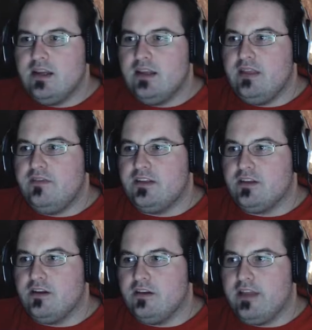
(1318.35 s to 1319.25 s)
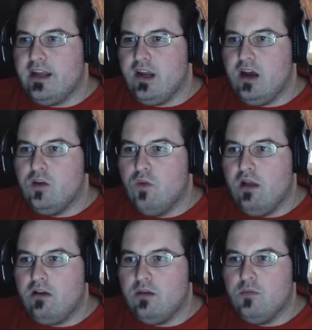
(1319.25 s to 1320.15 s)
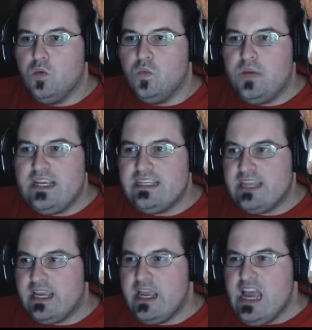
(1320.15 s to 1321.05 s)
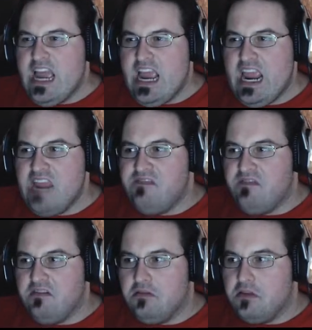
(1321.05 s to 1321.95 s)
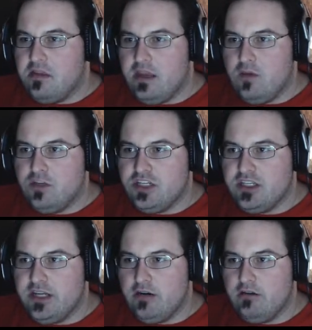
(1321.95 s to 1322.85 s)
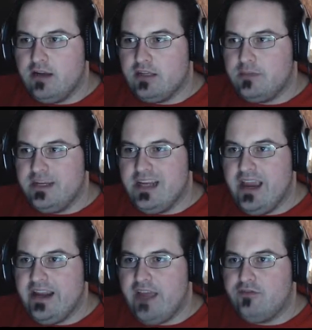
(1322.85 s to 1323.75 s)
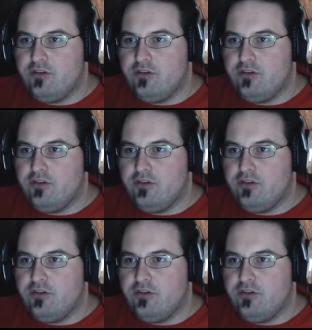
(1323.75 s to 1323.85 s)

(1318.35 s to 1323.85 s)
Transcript: The nightly visitor, that unwelcome, wheezing, hate-filled thing which had terrorized me night